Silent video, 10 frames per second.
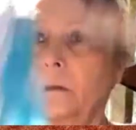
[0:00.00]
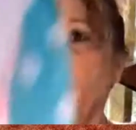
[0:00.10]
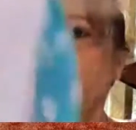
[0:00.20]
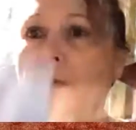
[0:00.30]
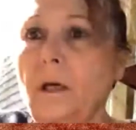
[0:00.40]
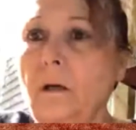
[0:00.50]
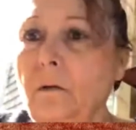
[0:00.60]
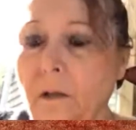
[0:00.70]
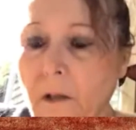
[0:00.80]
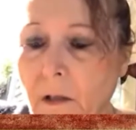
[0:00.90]
So
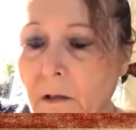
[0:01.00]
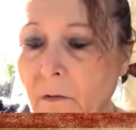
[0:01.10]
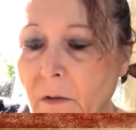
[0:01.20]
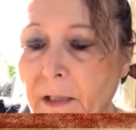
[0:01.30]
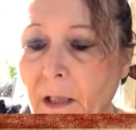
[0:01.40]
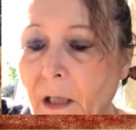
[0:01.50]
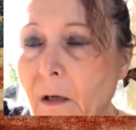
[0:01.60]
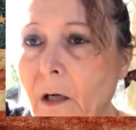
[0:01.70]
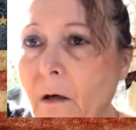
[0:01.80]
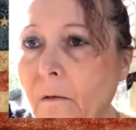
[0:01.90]
you want me to
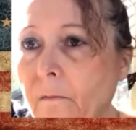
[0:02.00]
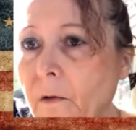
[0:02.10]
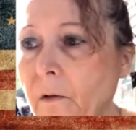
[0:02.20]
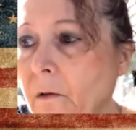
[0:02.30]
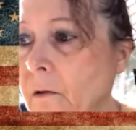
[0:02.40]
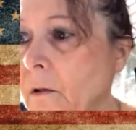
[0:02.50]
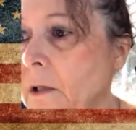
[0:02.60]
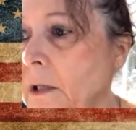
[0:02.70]
go over